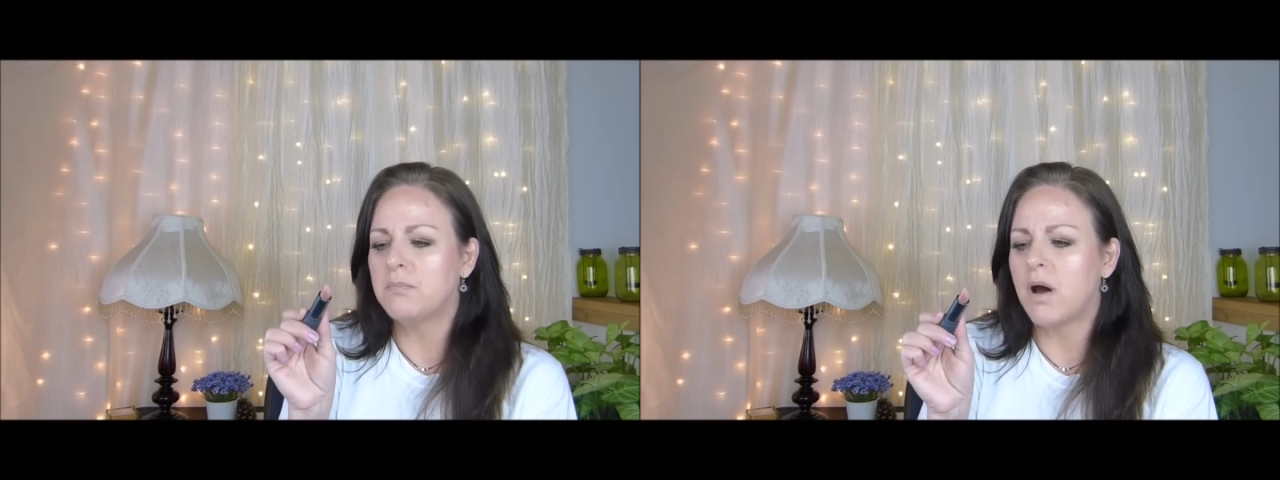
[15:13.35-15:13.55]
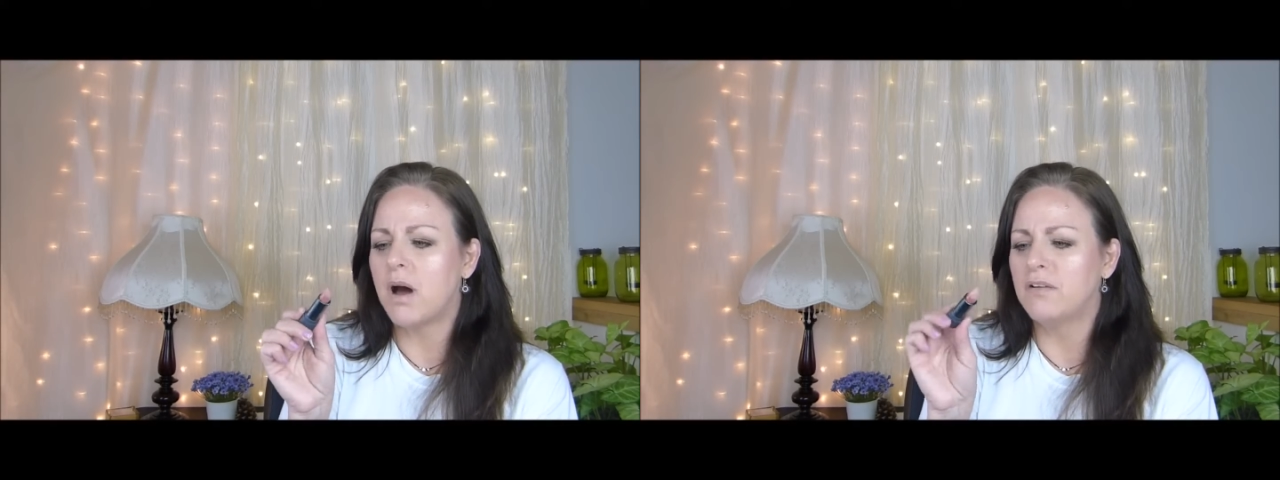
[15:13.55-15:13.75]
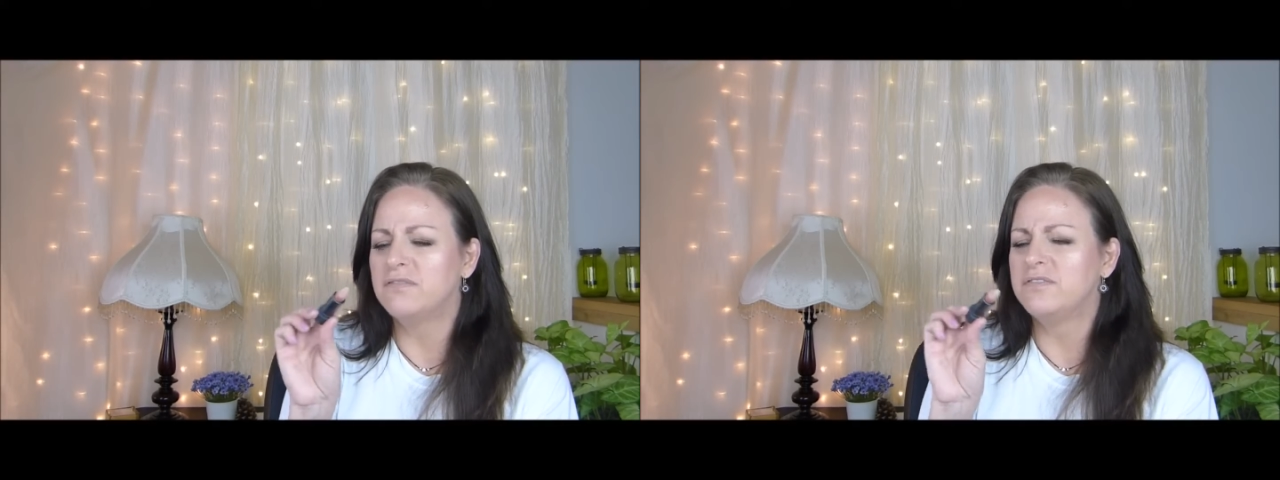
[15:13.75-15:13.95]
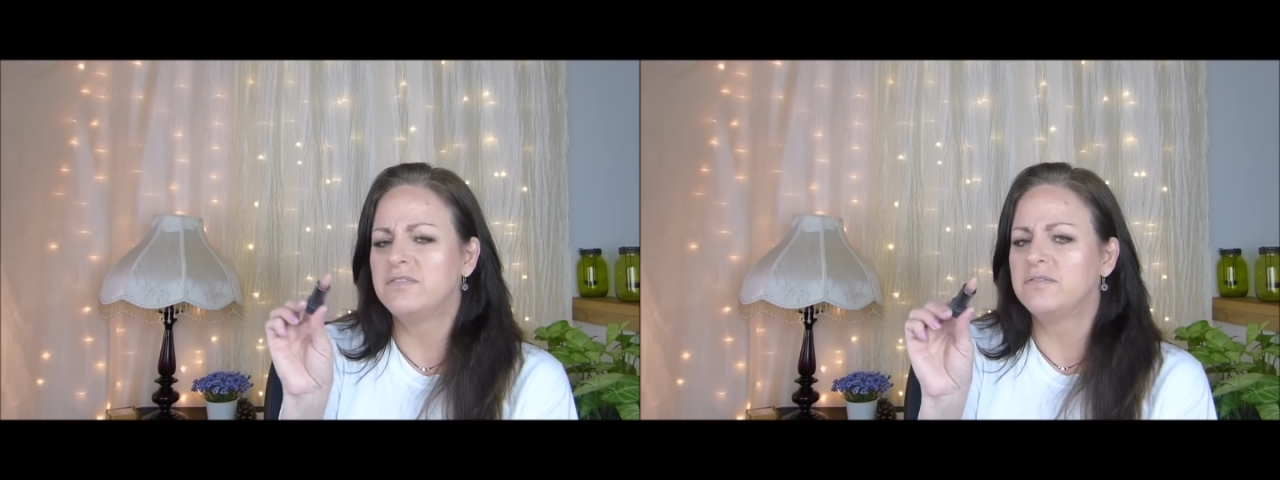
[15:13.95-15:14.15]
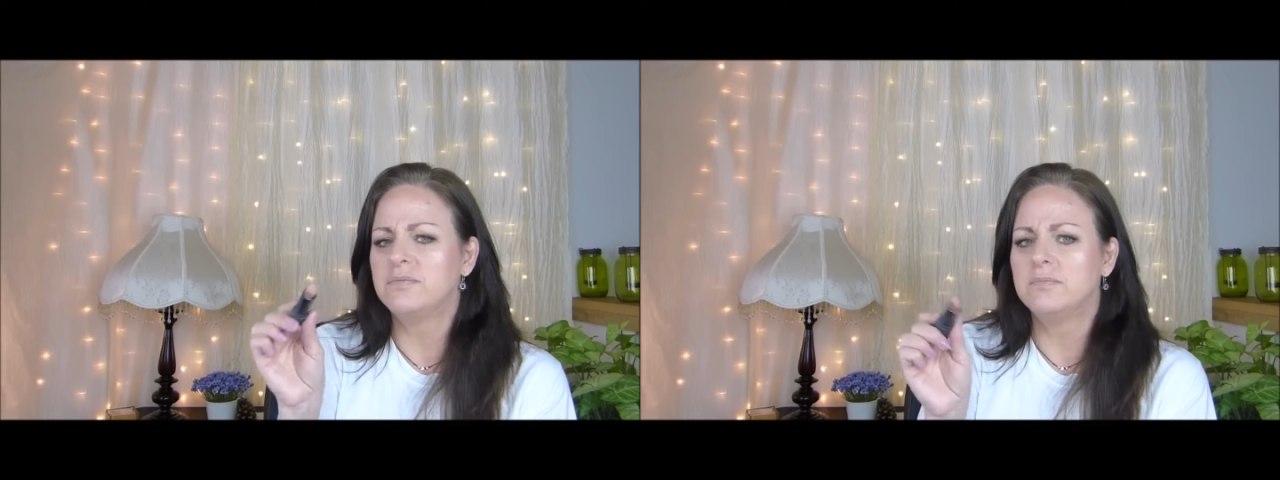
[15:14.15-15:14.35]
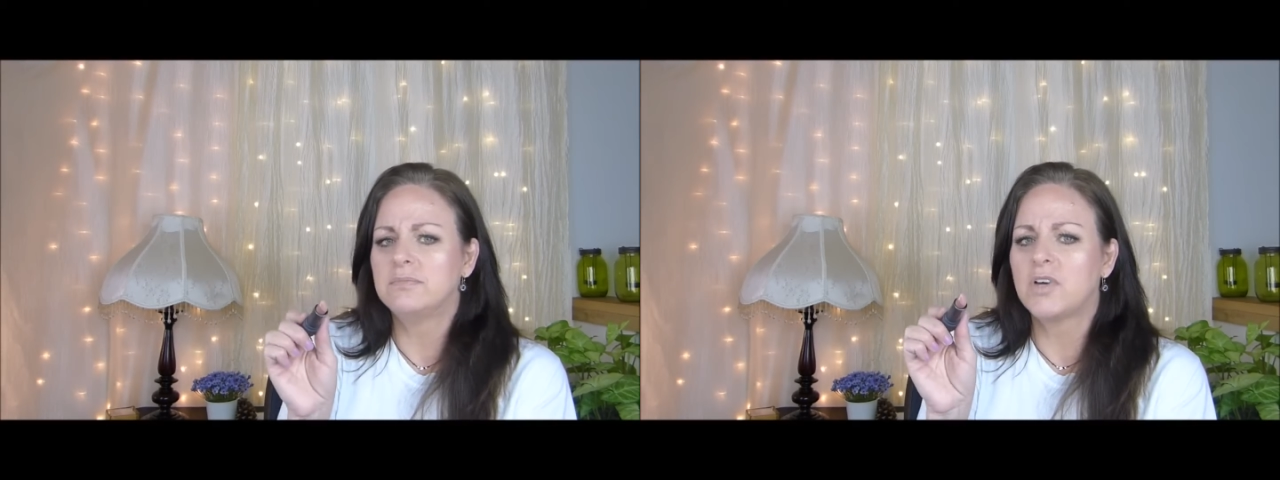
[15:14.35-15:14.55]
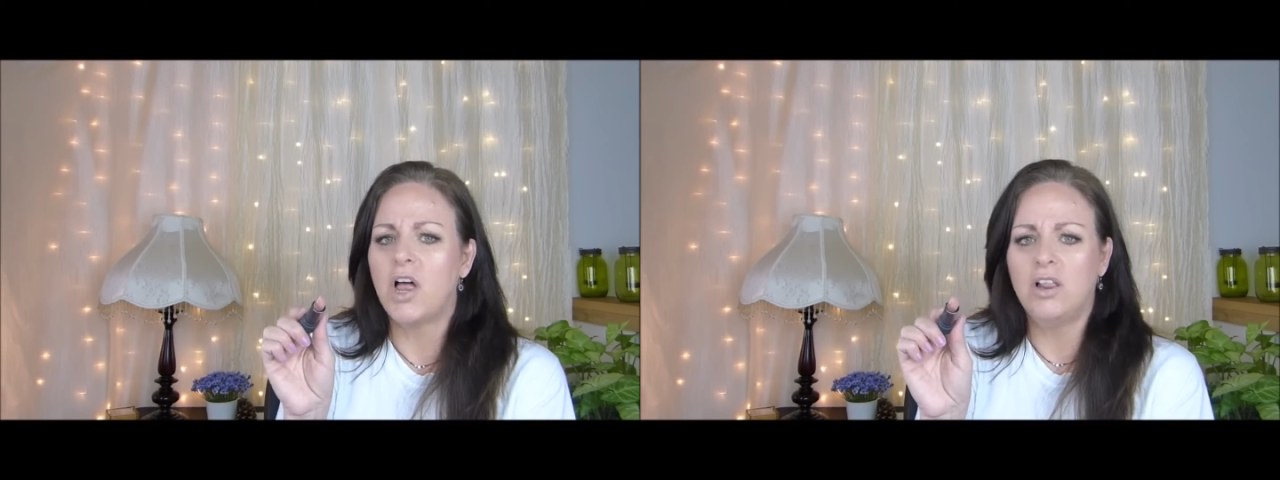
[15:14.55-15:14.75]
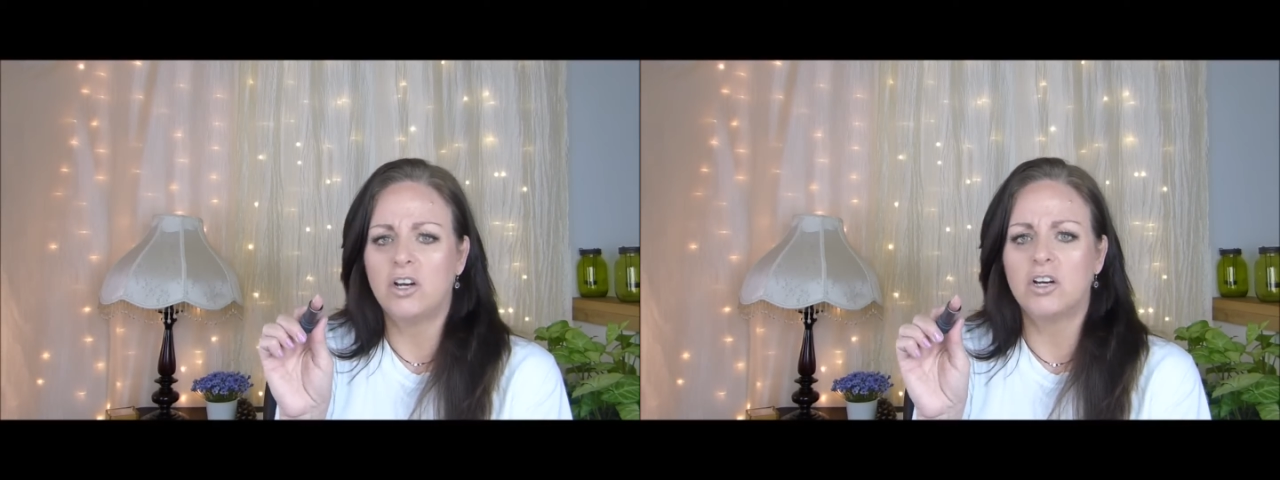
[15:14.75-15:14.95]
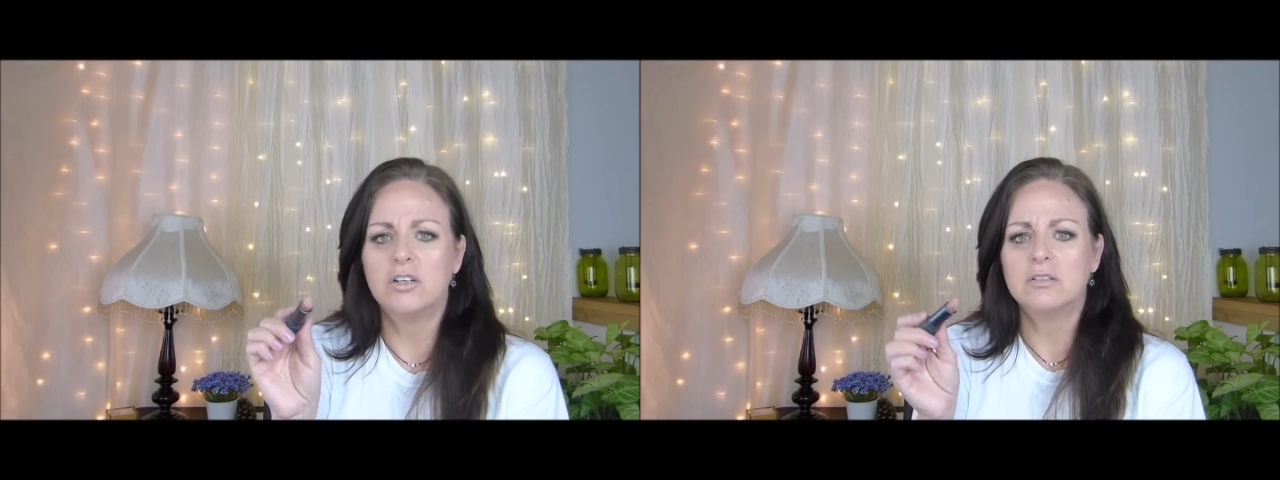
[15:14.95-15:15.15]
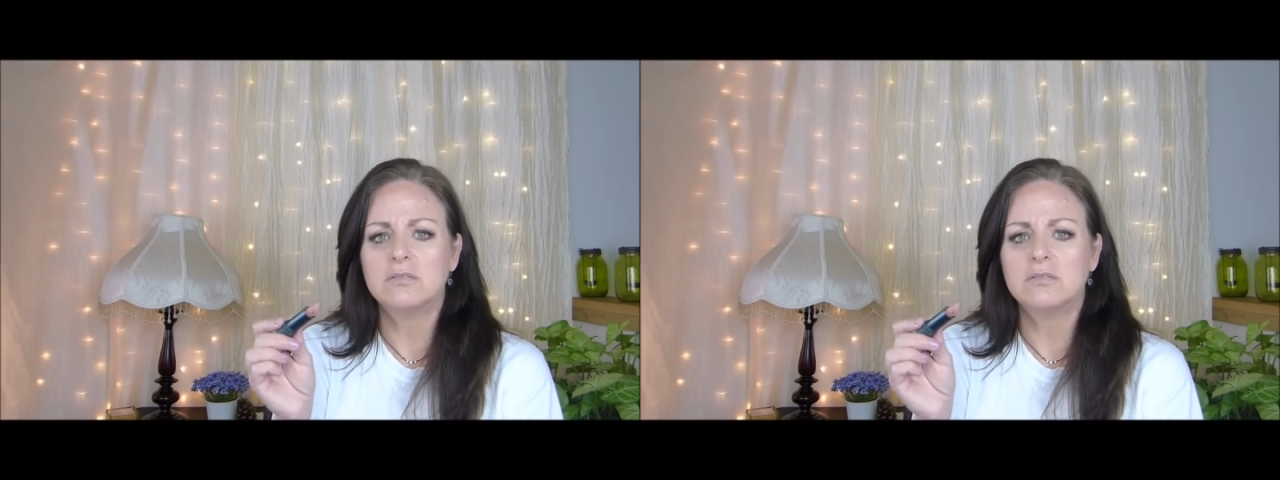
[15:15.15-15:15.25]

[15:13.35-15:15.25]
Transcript: mauve color.